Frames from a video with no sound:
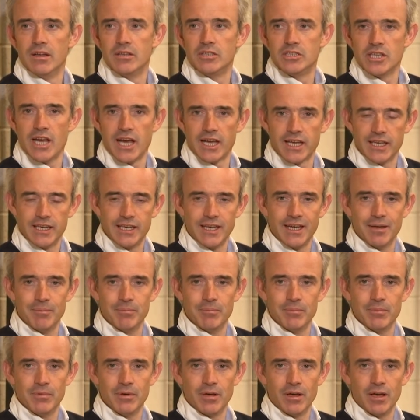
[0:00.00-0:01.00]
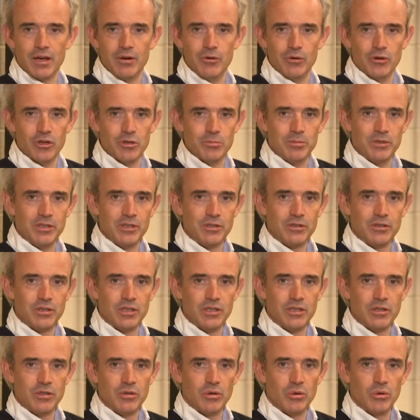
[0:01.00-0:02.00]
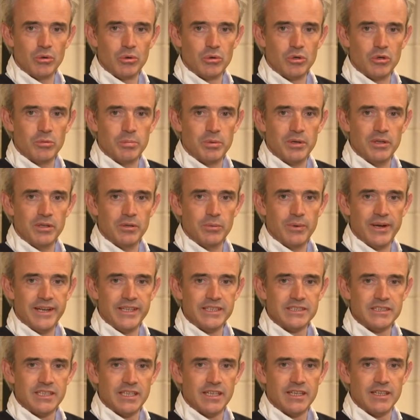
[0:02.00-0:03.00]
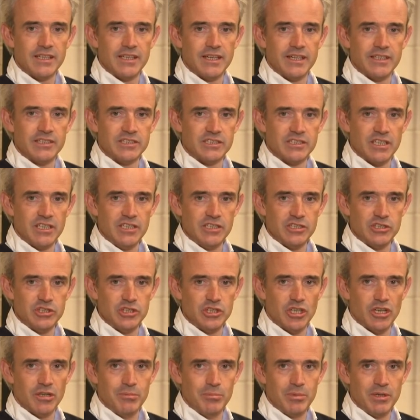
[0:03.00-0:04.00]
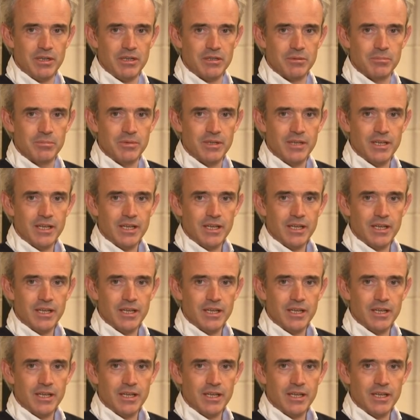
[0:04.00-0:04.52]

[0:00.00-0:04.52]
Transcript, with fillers: Jack Adam, I rode him in the, in the Gold Cup on the Wednesday, and Size and John beat him.